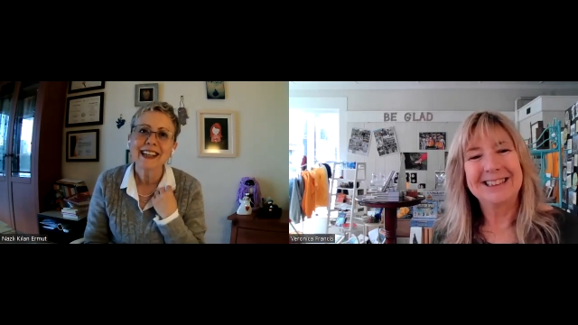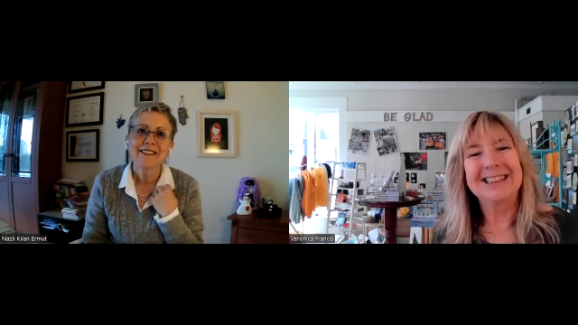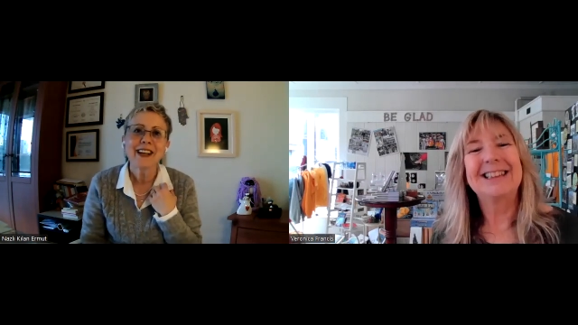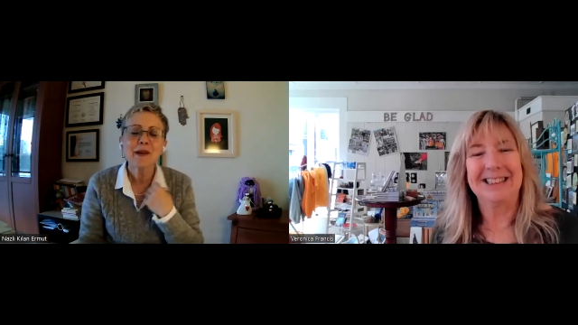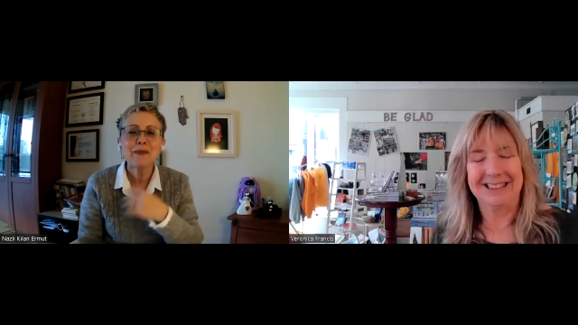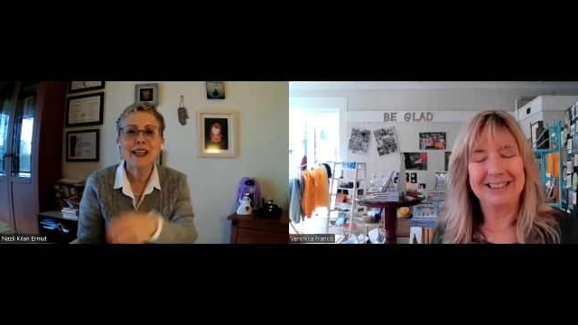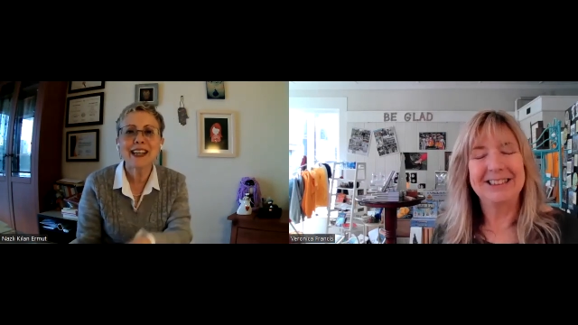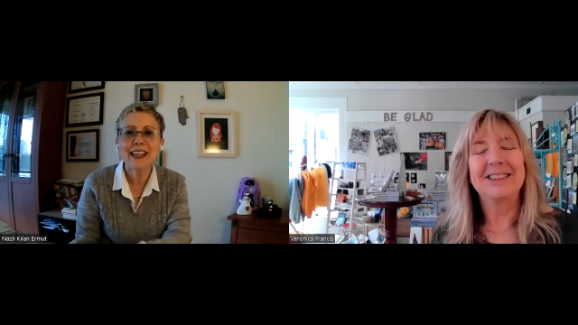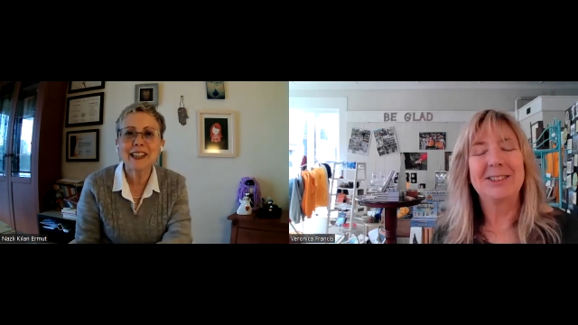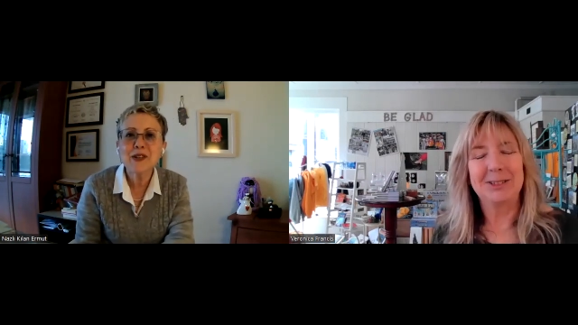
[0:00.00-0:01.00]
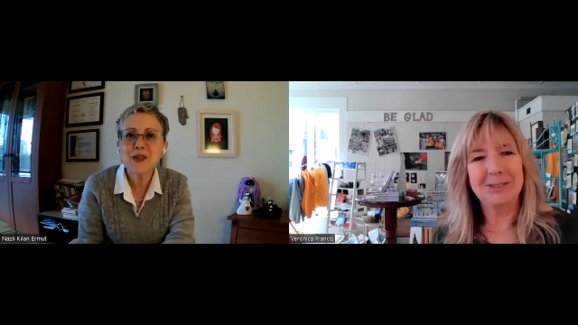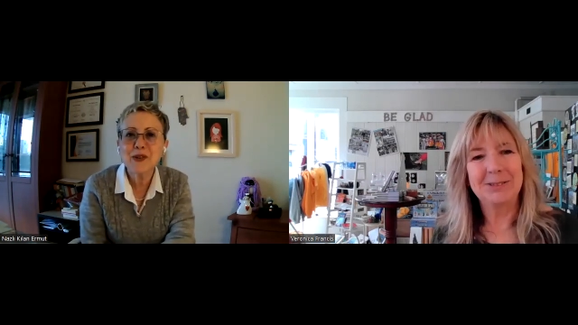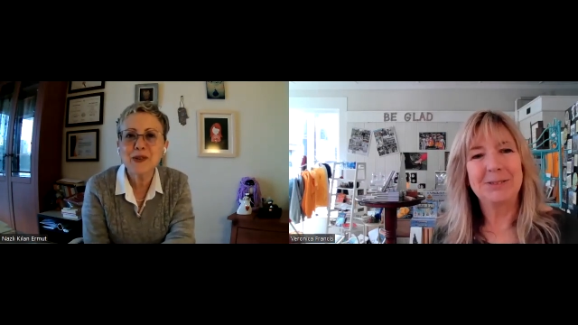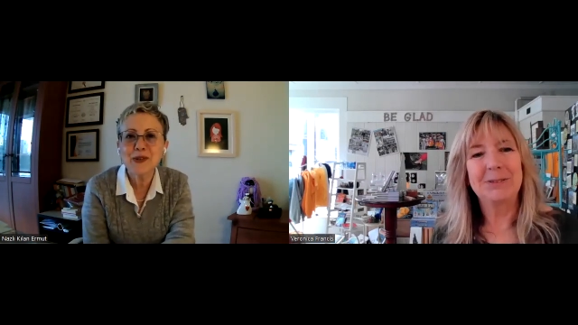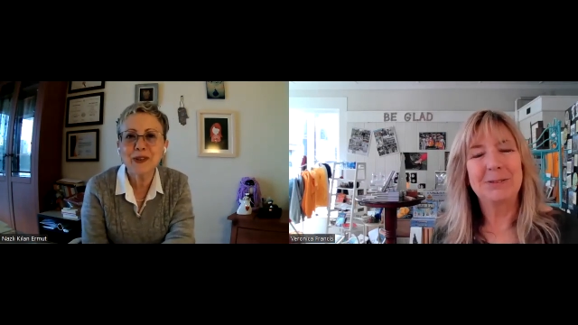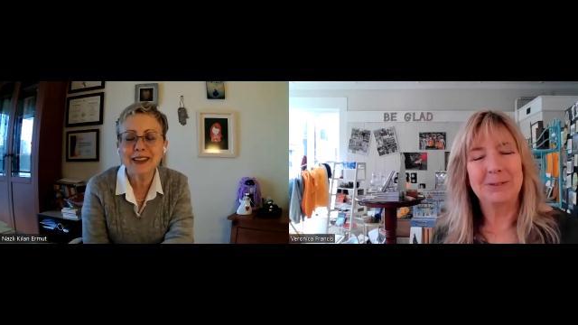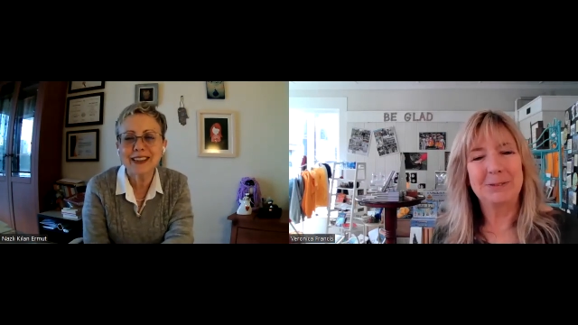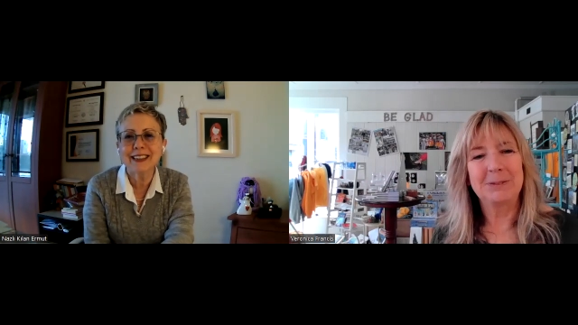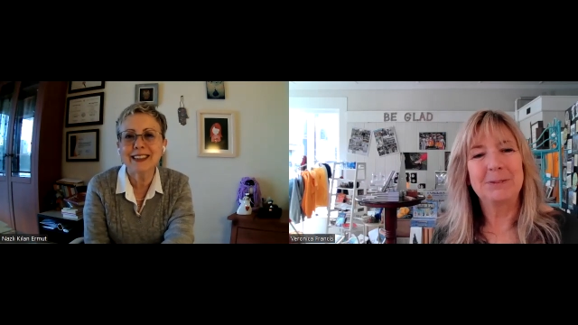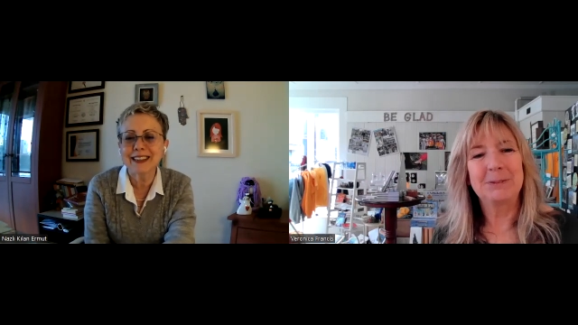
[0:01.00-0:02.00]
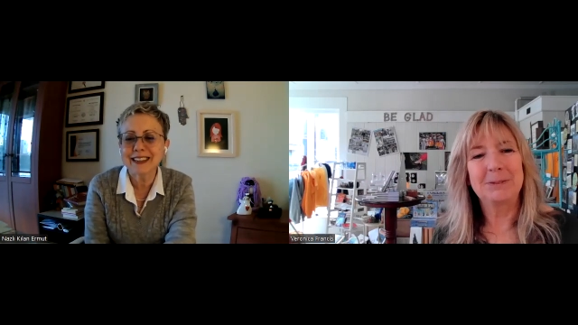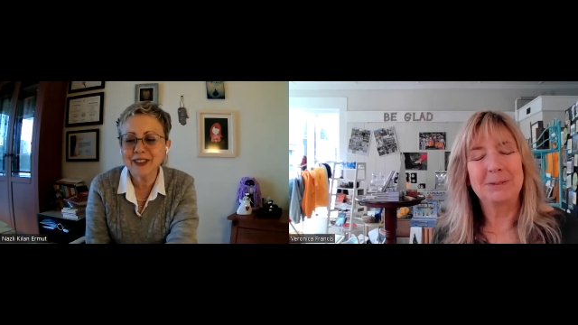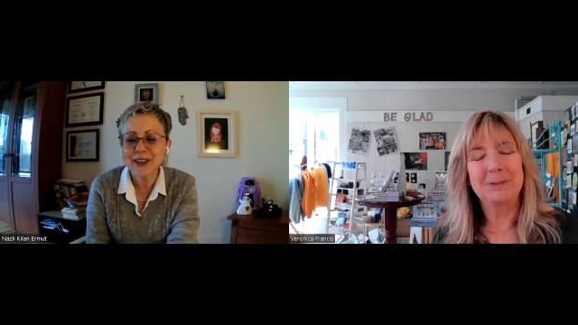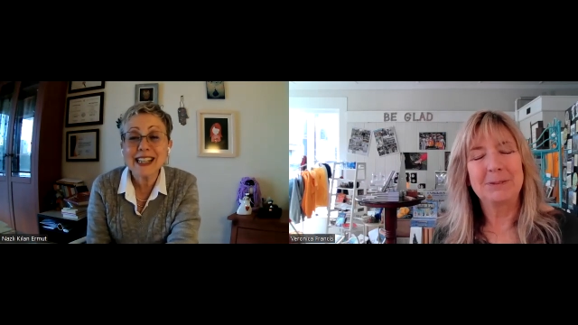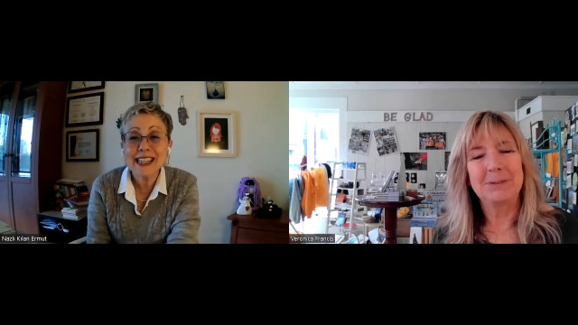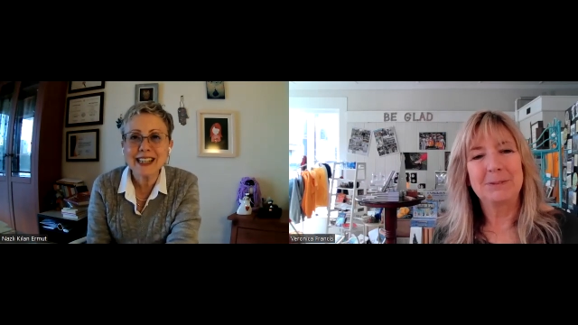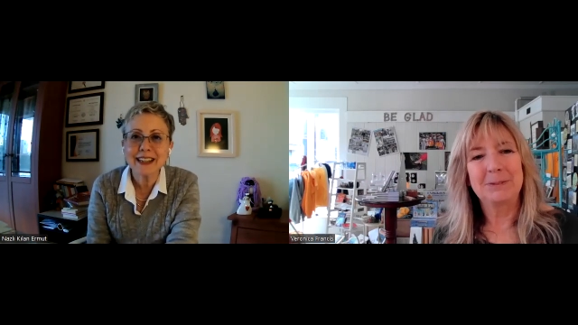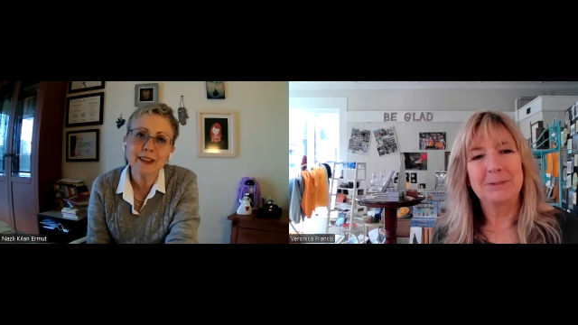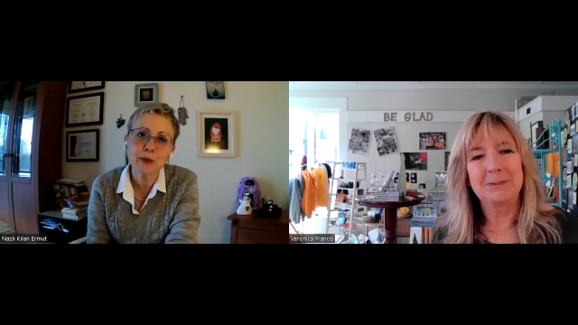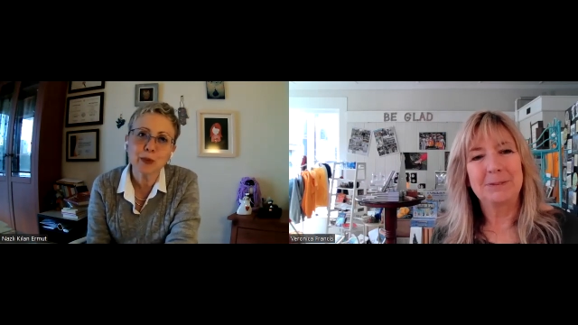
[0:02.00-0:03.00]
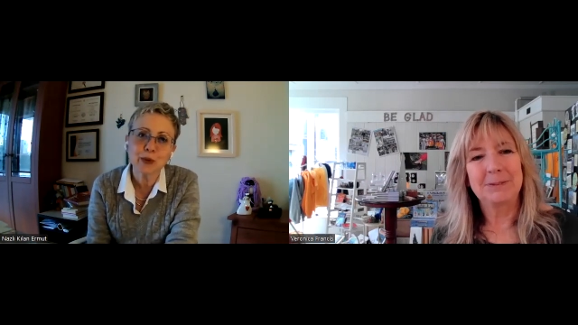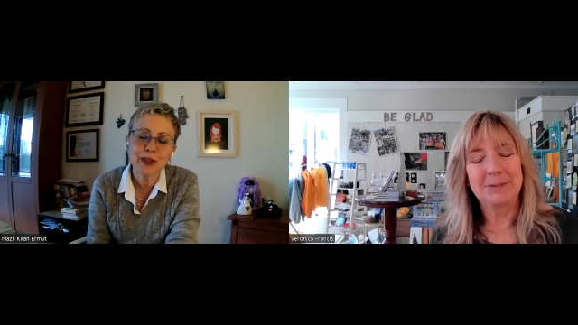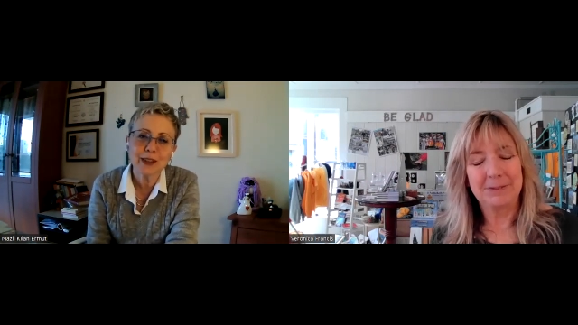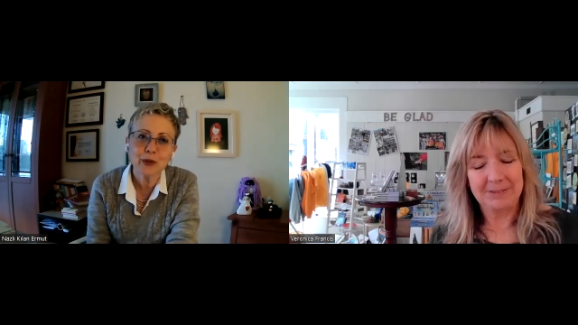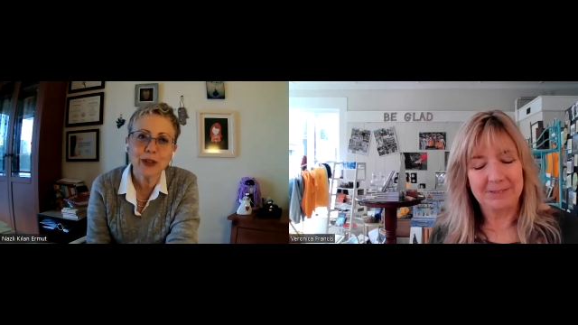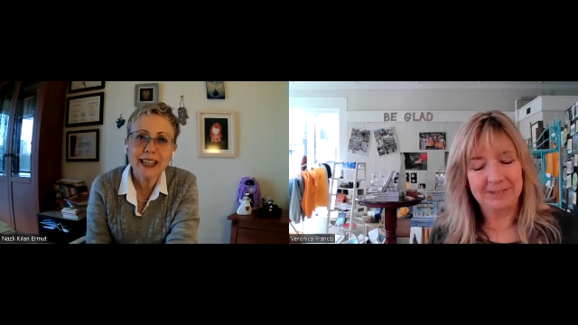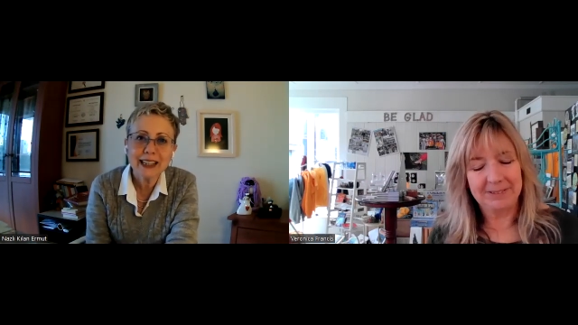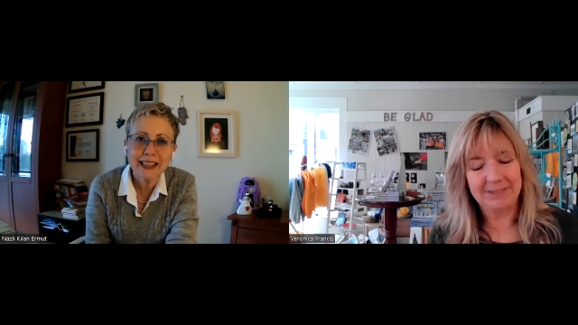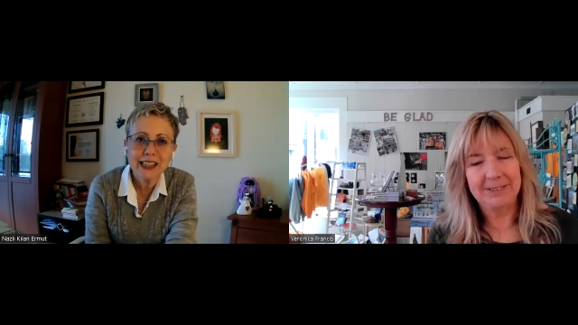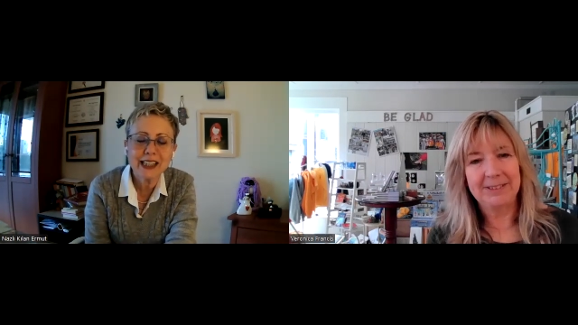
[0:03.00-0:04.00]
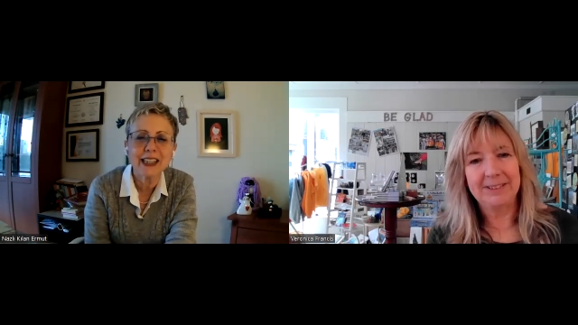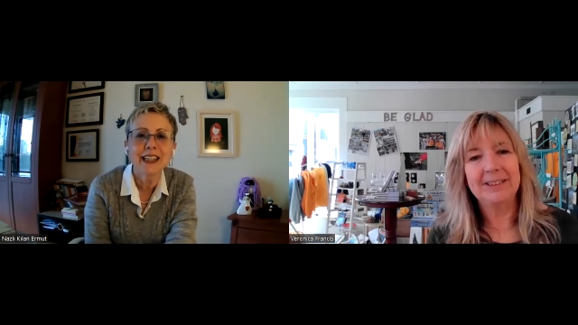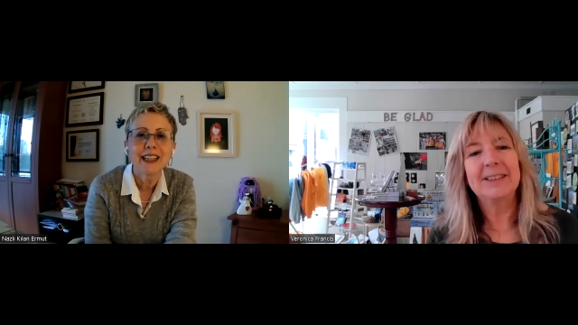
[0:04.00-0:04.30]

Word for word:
Speaker 1: we are planning to uh, translate the book into English,